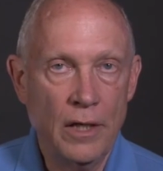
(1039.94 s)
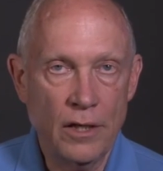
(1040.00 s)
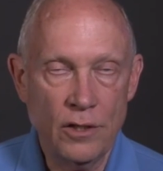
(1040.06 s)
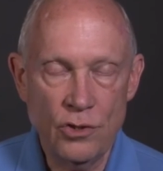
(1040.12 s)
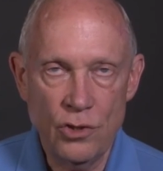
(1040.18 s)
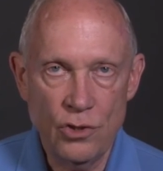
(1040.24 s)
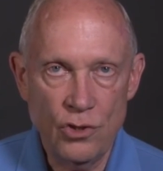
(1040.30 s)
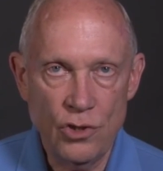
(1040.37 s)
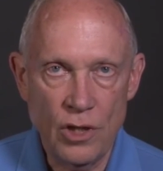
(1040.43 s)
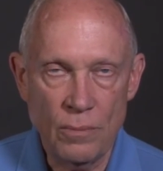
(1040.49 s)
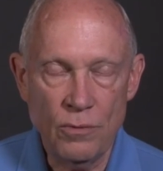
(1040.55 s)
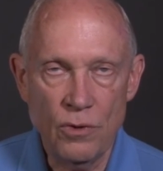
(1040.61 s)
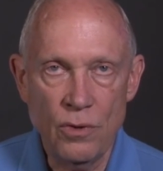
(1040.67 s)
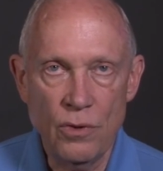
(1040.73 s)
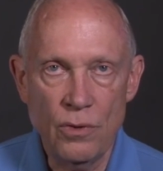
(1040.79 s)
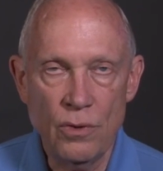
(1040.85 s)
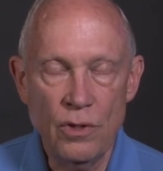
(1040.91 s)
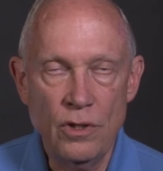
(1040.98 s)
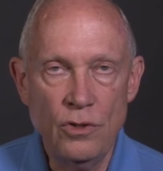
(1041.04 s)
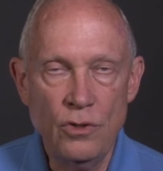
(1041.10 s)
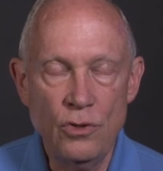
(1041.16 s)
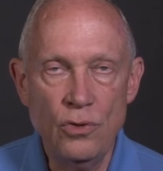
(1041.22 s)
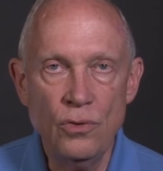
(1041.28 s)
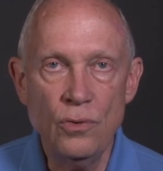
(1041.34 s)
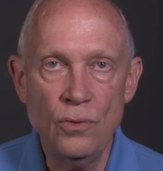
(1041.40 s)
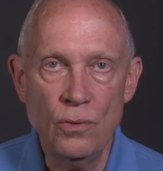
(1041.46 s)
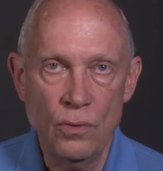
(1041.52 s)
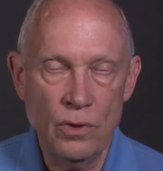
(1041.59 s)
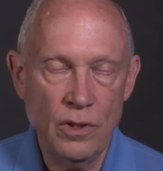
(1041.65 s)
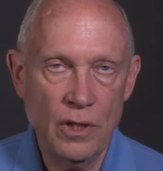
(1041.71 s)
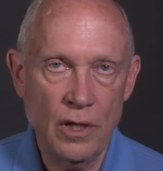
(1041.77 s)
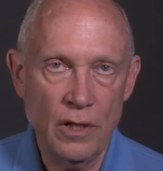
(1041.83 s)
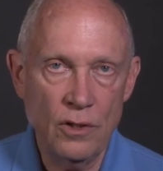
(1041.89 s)
Exodus chapter 32,
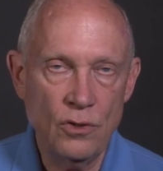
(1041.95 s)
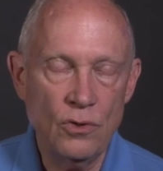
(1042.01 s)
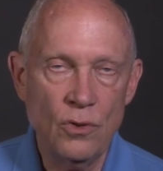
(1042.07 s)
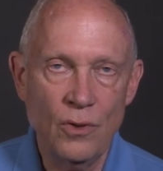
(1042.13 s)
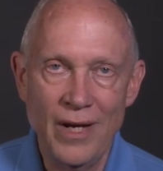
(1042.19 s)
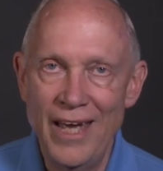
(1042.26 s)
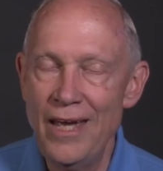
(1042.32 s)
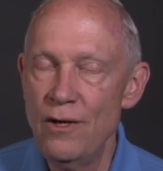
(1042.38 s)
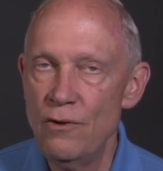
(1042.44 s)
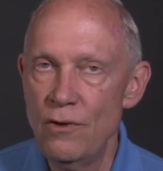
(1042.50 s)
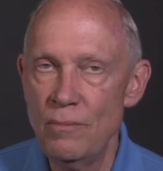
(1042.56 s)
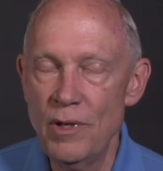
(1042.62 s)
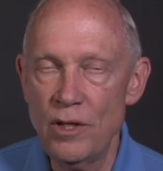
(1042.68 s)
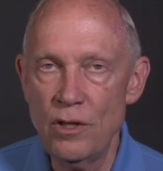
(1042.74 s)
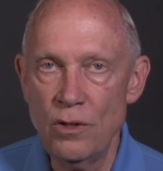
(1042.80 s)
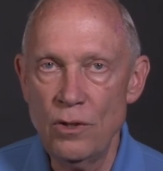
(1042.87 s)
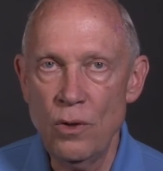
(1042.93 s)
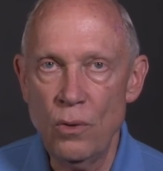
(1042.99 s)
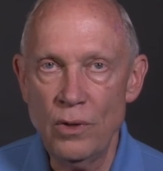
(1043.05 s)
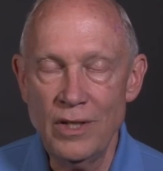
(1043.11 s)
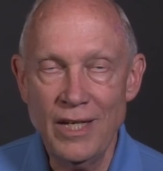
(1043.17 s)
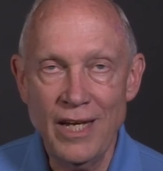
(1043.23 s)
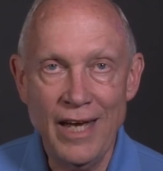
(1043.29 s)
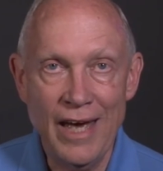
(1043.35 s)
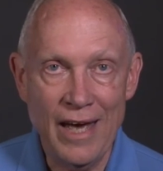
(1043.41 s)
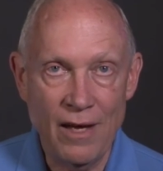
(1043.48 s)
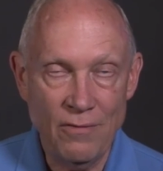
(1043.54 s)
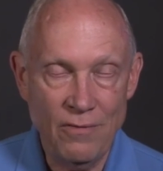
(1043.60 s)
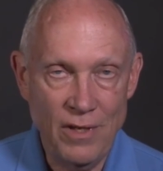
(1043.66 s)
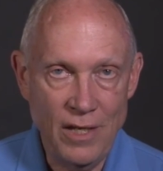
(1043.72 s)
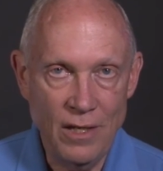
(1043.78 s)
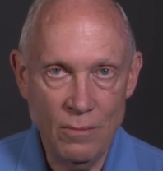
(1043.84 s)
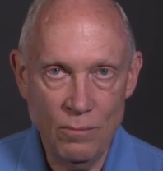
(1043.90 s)
when God is so angry about the golden calf,
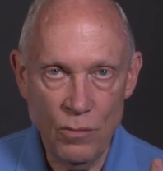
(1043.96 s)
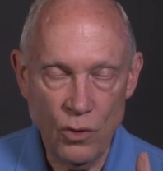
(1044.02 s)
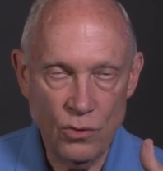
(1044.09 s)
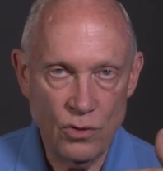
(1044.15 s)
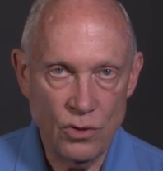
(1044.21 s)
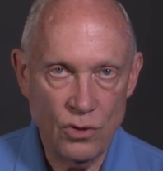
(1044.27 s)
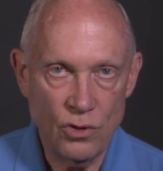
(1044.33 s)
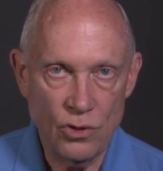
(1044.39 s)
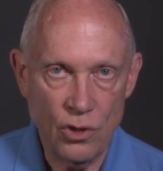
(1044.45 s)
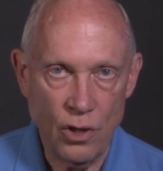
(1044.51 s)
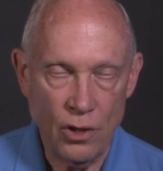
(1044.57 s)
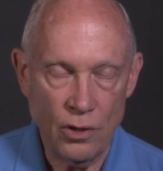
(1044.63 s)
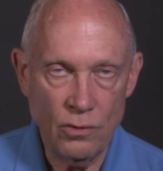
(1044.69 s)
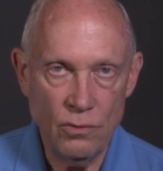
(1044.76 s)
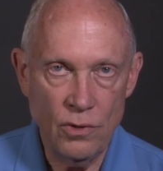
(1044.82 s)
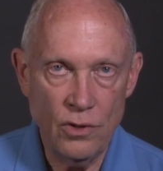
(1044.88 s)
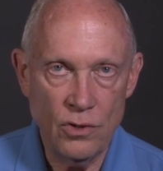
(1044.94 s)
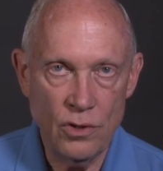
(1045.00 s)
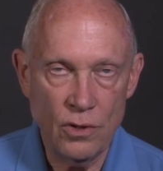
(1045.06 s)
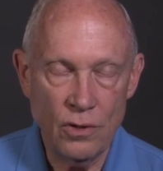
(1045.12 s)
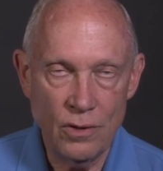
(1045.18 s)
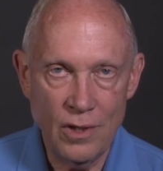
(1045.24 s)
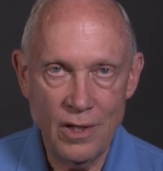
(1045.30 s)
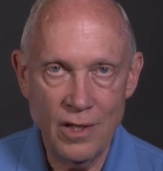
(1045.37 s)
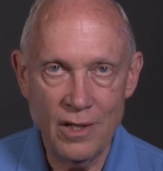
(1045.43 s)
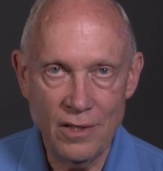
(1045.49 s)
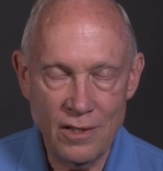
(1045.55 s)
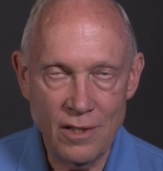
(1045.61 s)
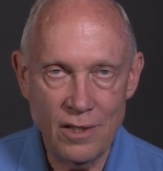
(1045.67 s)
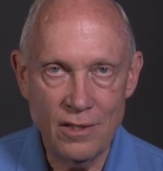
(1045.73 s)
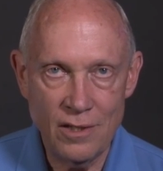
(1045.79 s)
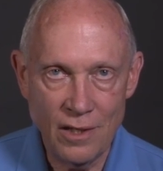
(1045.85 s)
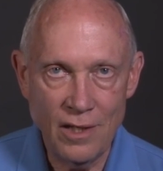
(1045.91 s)
he and Moses talked to each other, and it
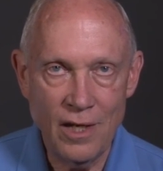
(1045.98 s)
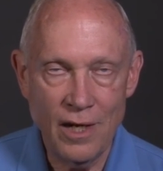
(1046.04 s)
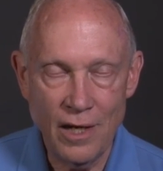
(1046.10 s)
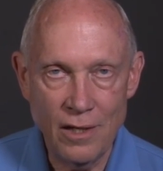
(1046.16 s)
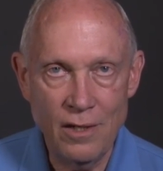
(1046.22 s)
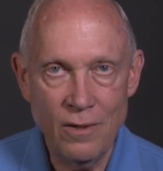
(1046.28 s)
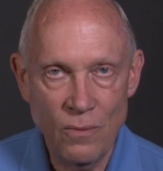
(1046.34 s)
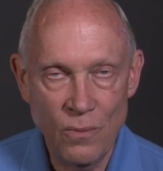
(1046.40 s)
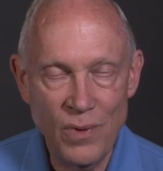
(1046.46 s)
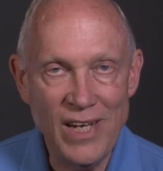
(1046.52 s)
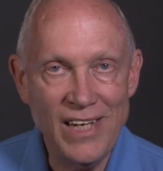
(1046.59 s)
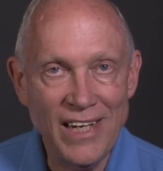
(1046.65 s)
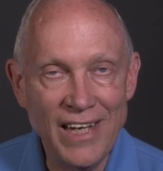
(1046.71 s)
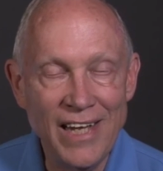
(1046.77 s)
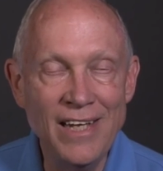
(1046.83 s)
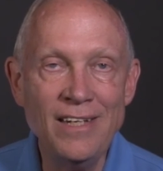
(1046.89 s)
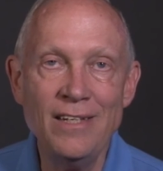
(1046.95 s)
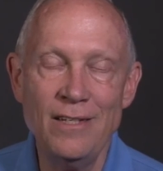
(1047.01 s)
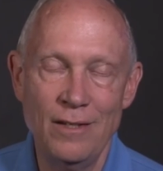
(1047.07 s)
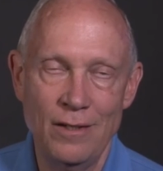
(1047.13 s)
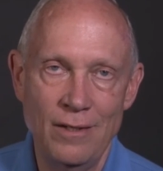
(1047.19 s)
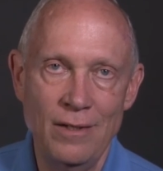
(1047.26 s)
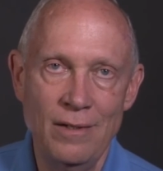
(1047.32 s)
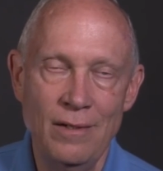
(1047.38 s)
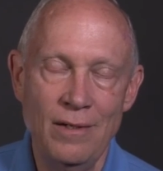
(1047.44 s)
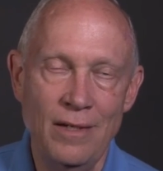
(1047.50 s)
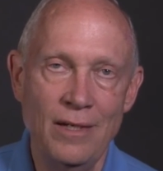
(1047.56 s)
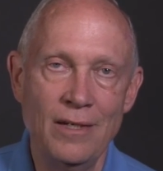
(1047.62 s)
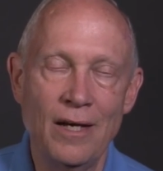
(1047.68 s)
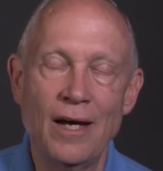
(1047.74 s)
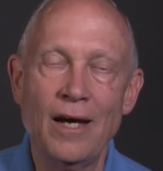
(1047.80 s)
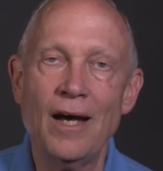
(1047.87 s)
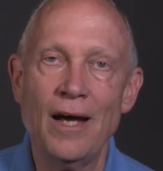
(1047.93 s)
says, and God relented, he
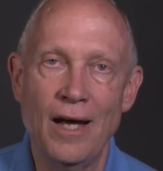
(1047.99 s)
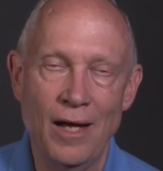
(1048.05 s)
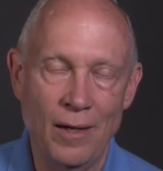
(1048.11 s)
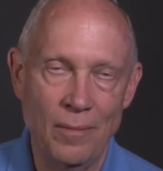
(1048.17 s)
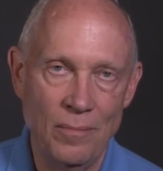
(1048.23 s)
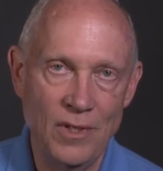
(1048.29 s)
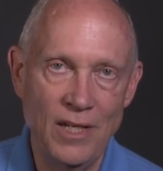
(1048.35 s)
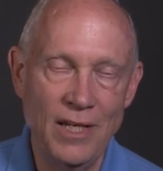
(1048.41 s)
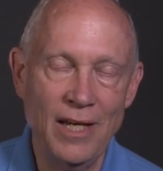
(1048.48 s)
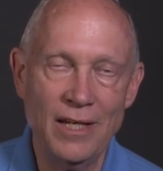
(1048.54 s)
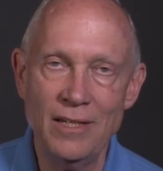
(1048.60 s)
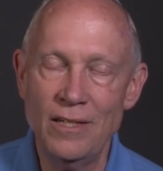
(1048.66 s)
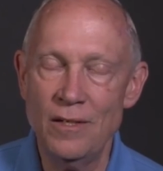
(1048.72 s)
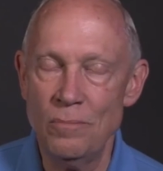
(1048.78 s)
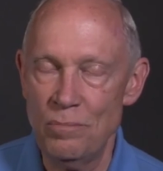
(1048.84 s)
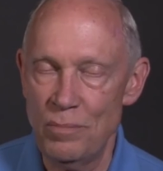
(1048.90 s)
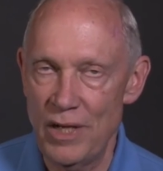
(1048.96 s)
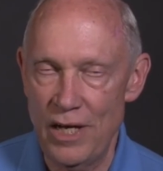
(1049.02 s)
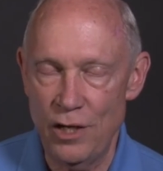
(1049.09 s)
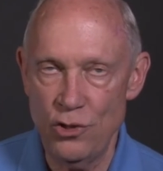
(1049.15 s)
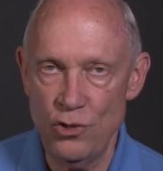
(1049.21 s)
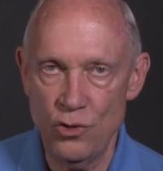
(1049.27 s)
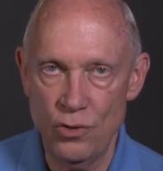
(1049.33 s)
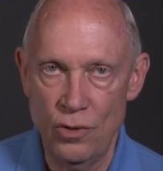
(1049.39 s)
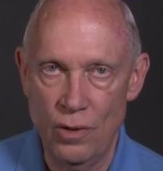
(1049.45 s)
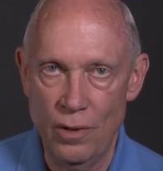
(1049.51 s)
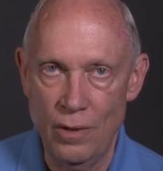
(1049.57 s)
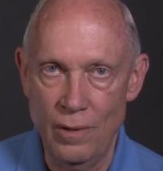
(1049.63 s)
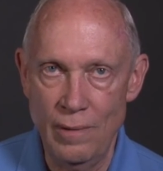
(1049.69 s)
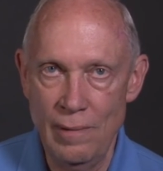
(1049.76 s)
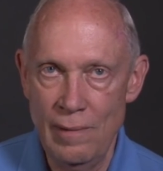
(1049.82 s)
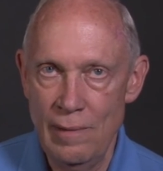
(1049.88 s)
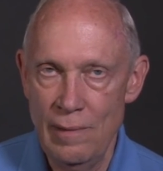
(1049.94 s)
nahamed, he had compassion
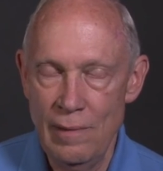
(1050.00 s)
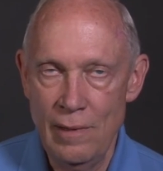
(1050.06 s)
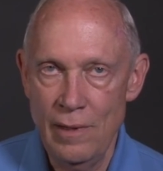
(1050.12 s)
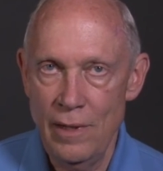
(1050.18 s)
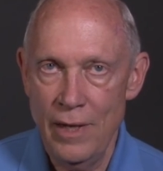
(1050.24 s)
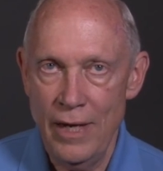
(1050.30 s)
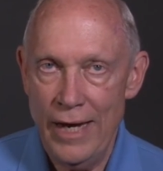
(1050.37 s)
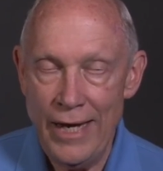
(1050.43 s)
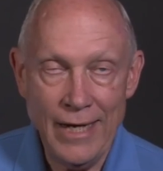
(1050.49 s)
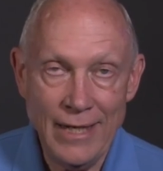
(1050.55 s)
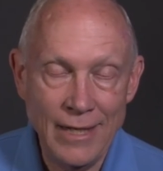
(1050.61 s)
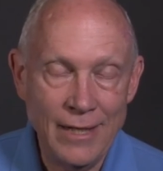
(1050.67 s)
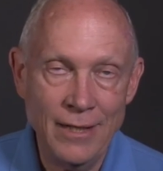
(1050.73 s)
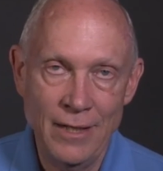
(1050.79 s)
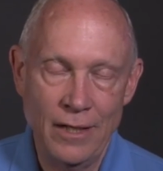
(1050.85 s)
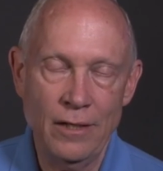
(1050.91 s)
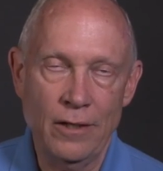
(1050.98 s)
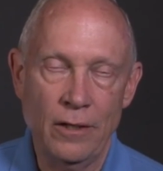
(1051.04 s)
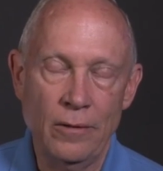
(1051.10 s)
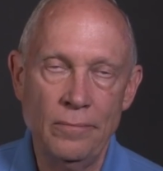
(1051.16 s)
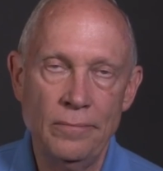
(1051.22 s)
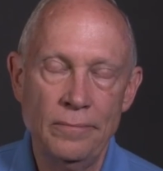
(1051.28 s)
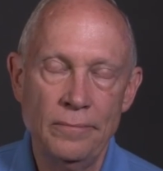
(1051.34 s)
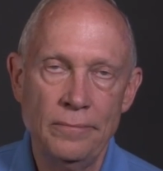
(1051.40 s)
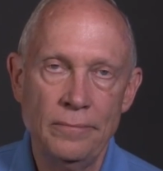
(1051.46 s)
on. And he didn't kill him.